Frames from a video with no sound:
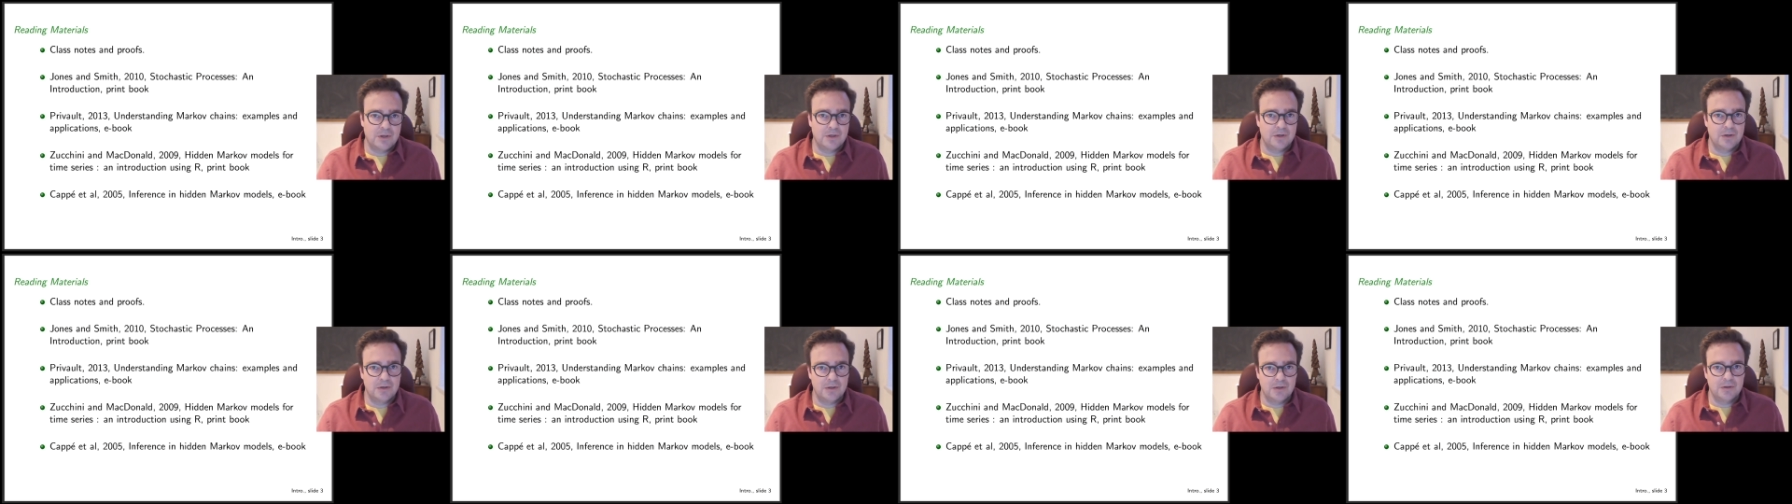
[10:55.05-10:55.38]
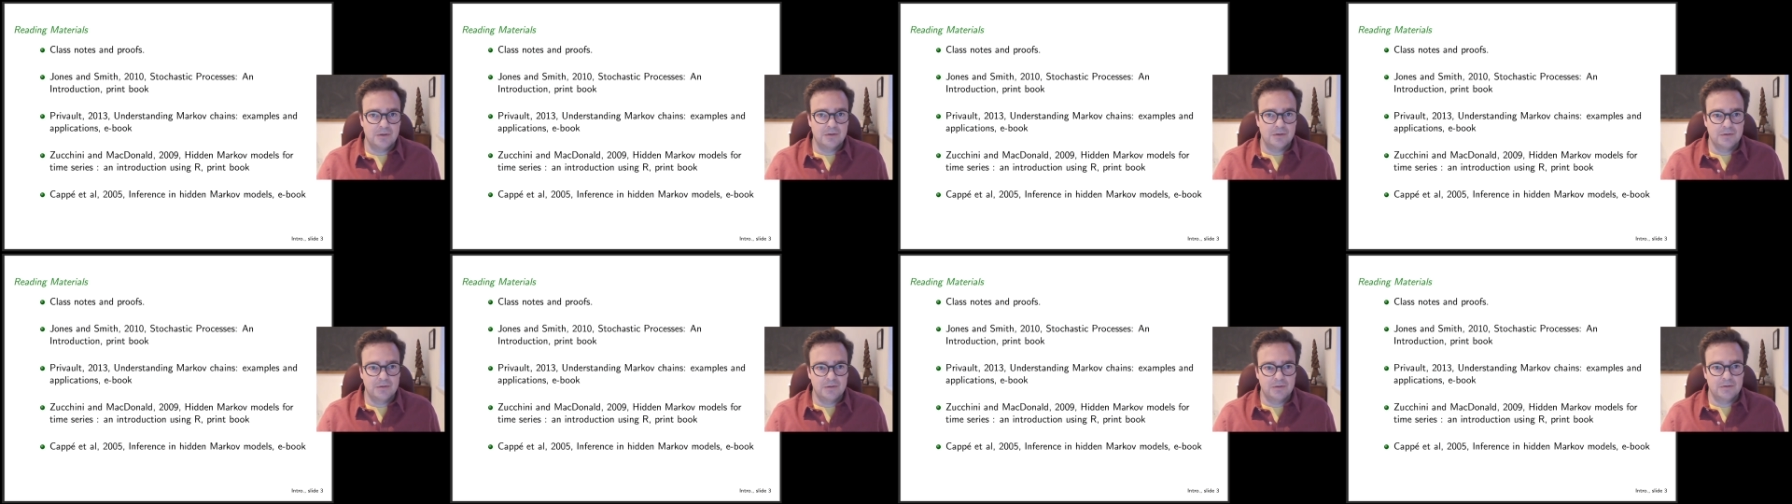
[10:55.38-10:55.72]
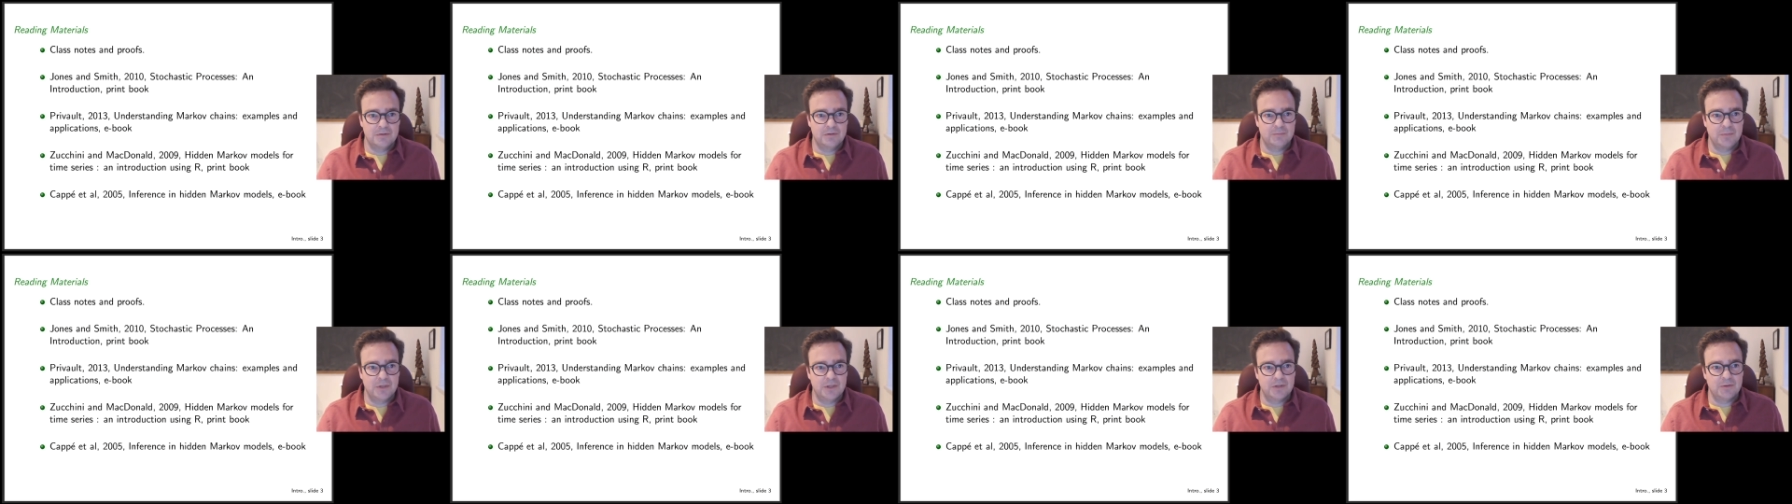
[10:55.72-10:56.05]
uh,
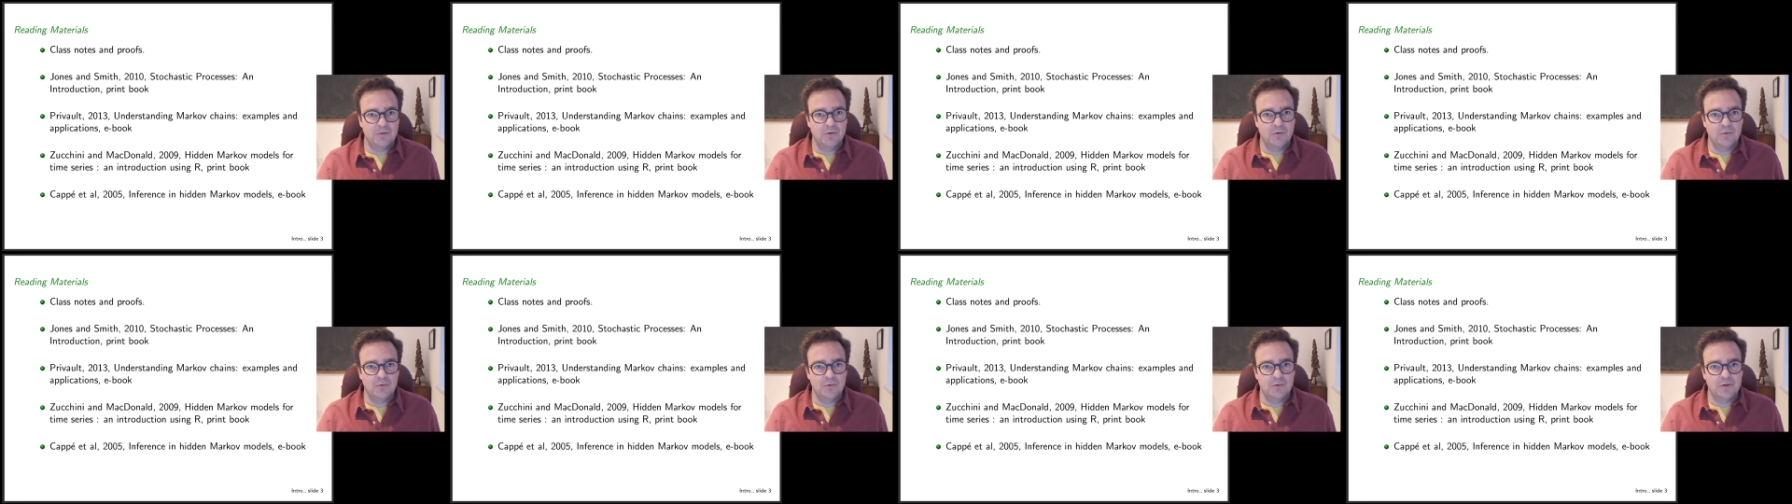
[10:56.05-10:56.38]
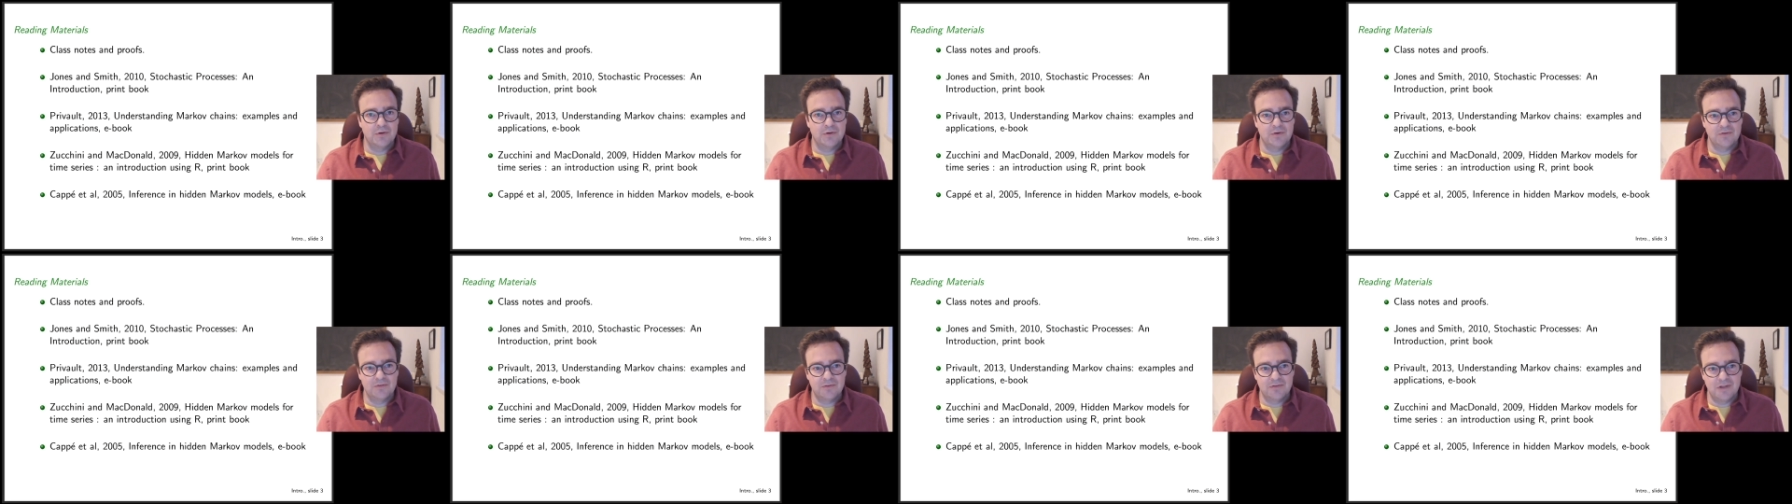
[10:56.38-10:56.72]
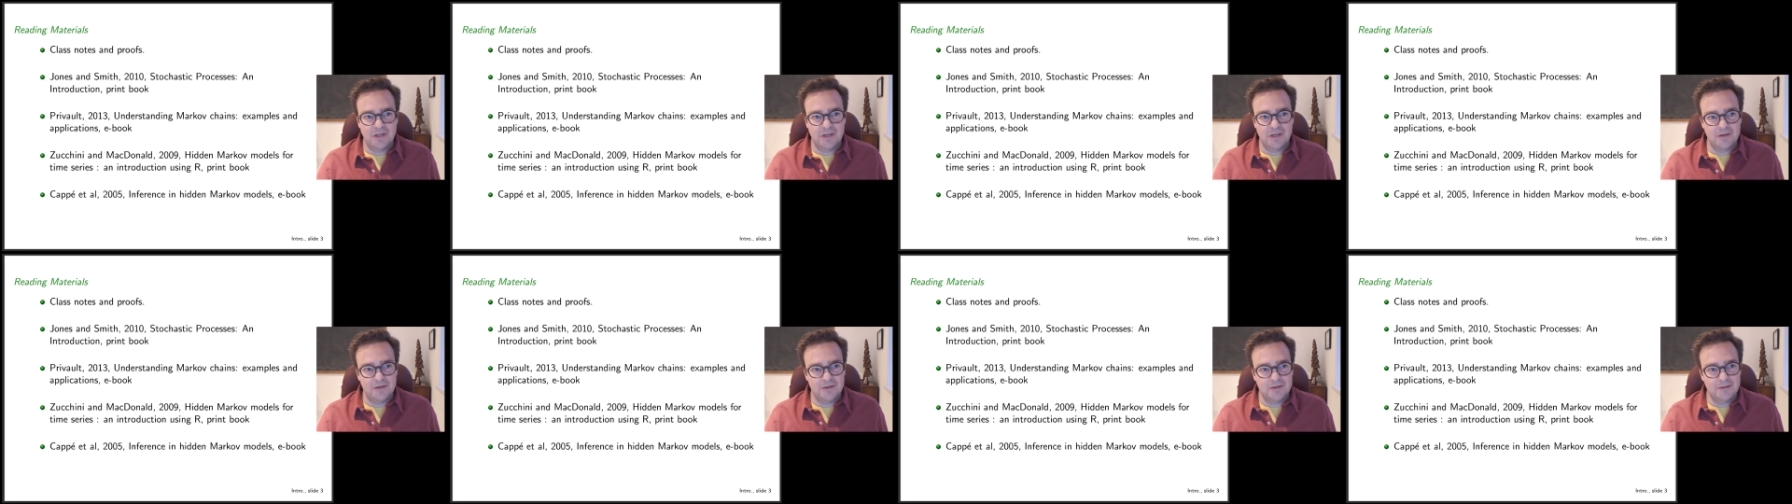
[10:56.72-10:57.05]
make your own
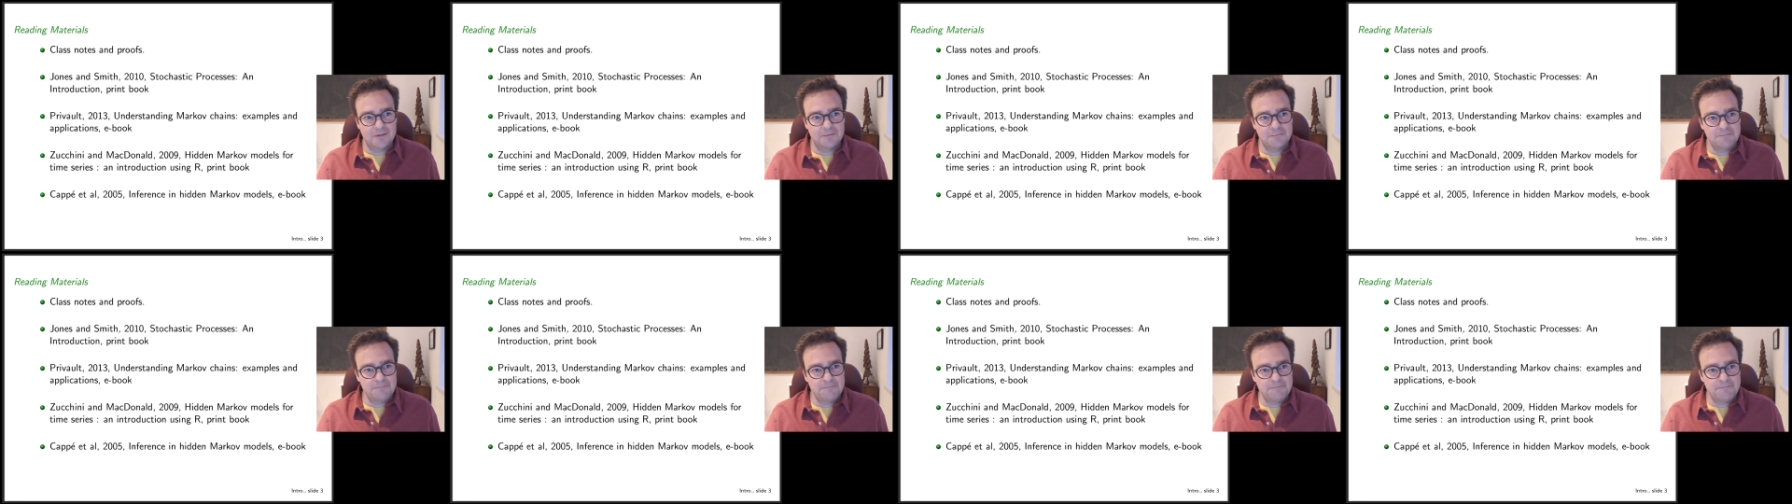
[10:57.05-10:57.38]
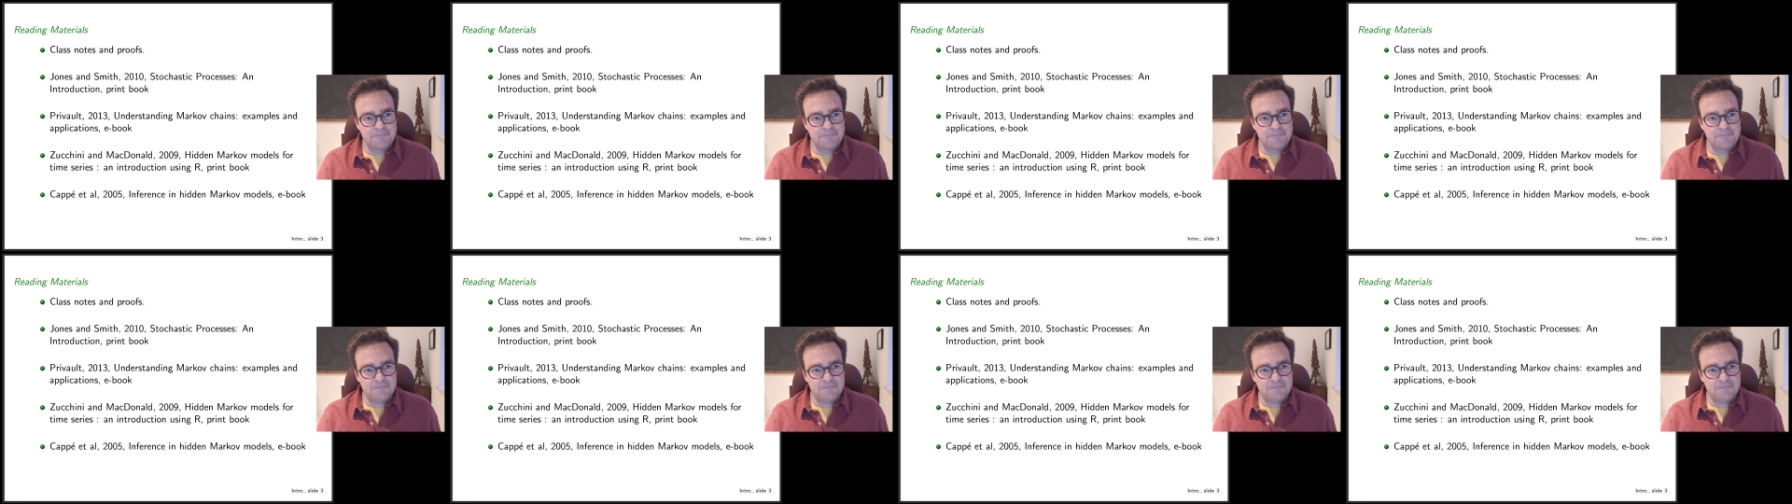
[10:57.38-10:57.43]
understanding